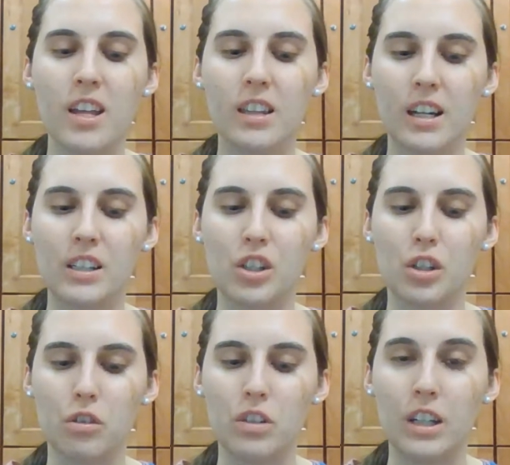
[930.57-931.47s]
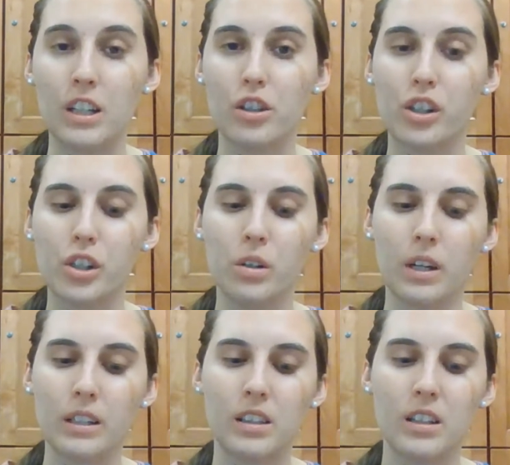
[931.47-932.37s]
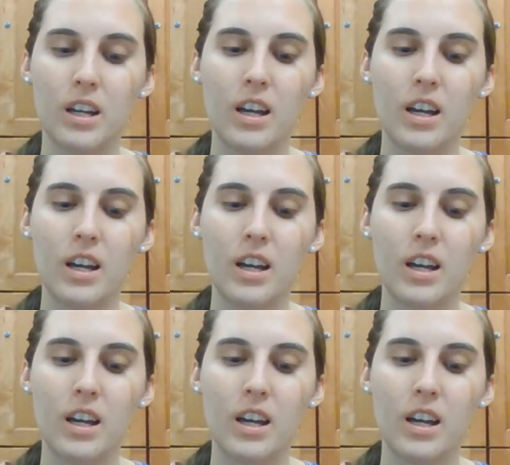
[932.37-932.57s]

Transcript: that is due to each student.